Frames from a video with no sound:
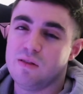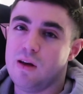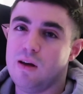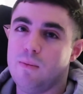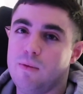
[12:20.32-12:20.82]
is
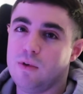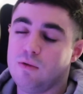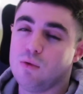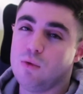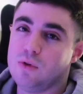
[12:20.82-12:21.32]
thank you
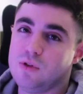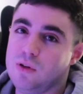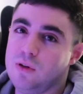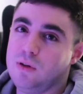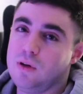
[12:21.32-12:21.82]
for
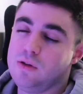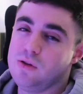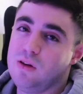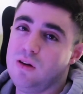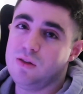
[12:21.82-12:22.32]
watching, catch you
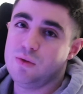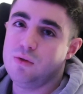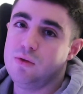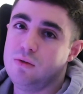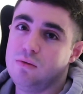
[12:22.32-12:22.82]
in the next
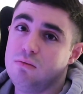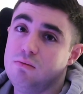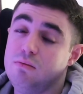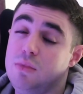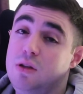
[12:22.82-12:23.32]
one,
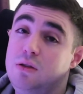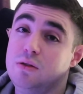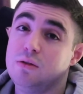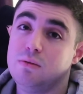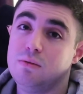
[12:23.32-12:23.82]
peace.